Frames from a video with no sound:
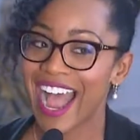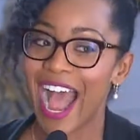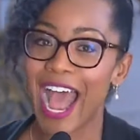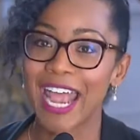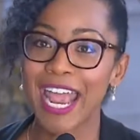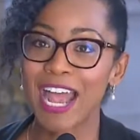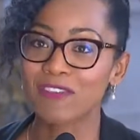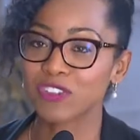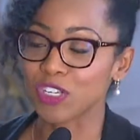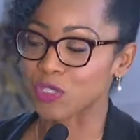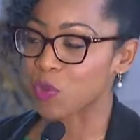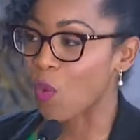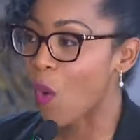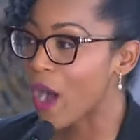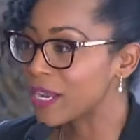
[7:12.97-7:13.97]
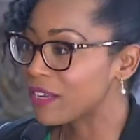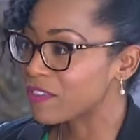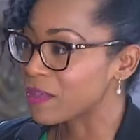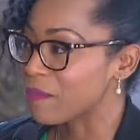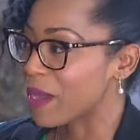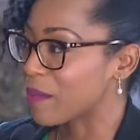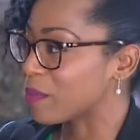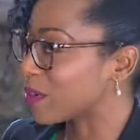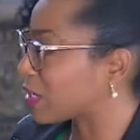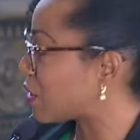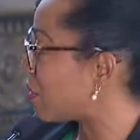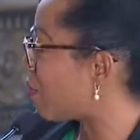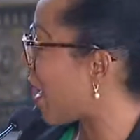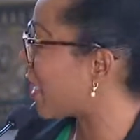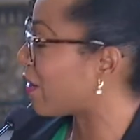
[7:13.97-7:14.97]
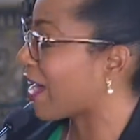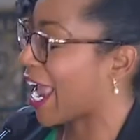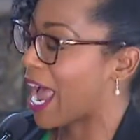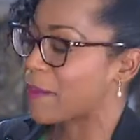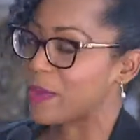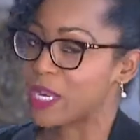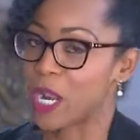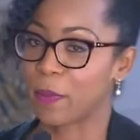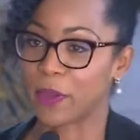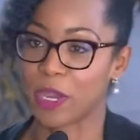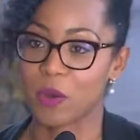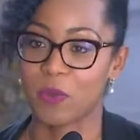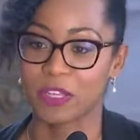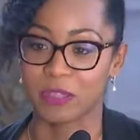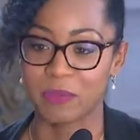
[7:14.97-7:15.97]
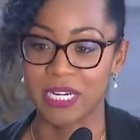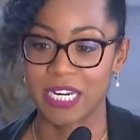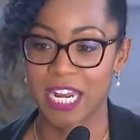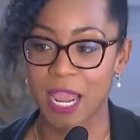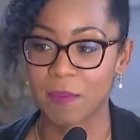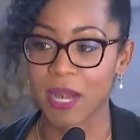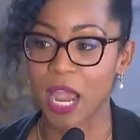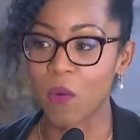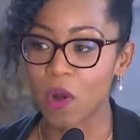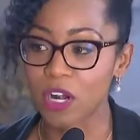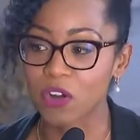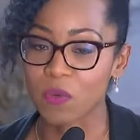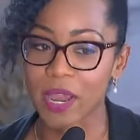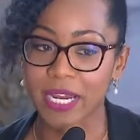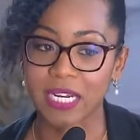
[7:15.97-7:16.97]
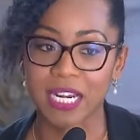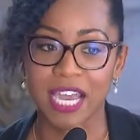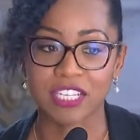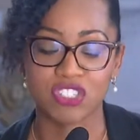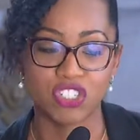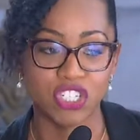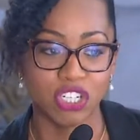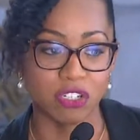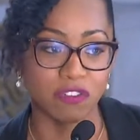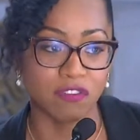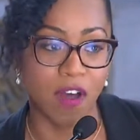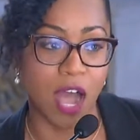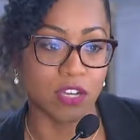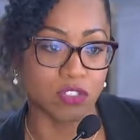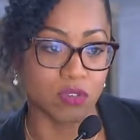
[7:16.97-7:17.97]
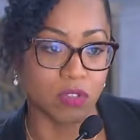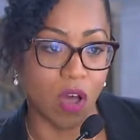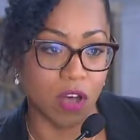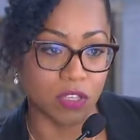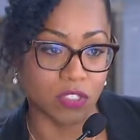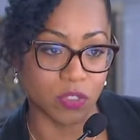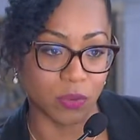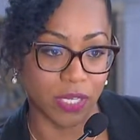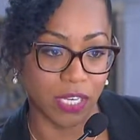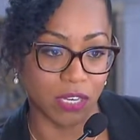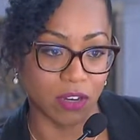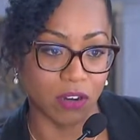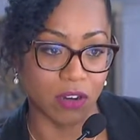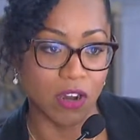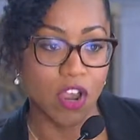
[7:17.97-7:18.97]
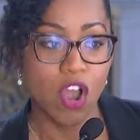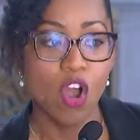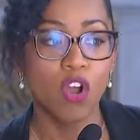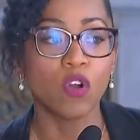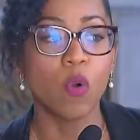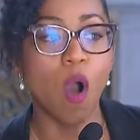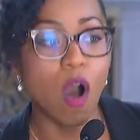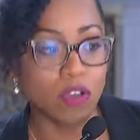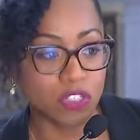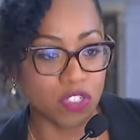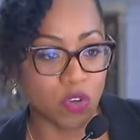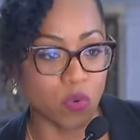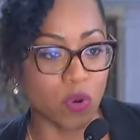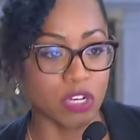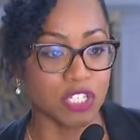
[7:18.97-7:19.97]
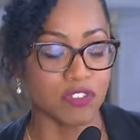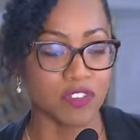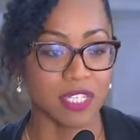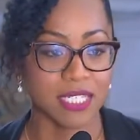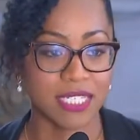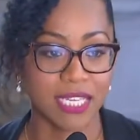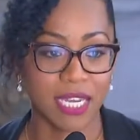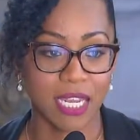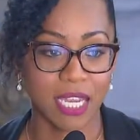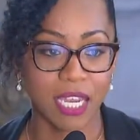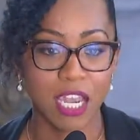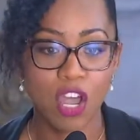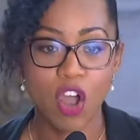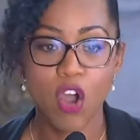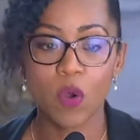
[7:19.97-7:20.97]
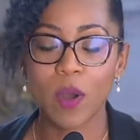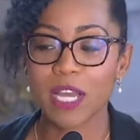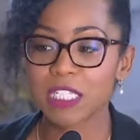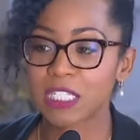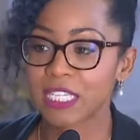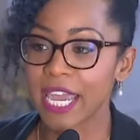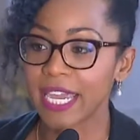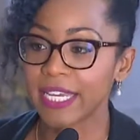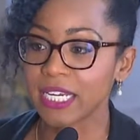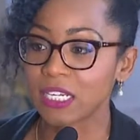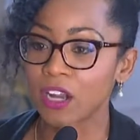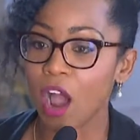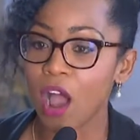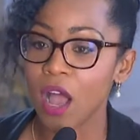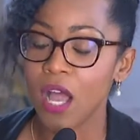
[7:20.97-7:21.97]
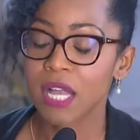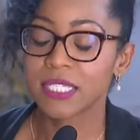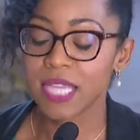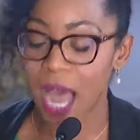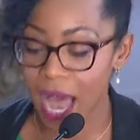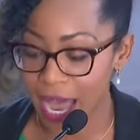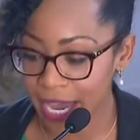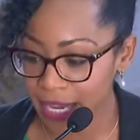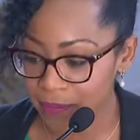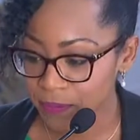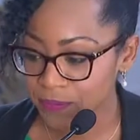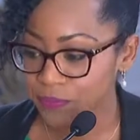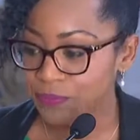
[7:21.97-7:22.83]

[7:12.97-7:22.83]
have just one of the members, Michael Hammond, up here with me today, but I want to recognize Jill Fox, who's also here, who also works for the city, who has taken time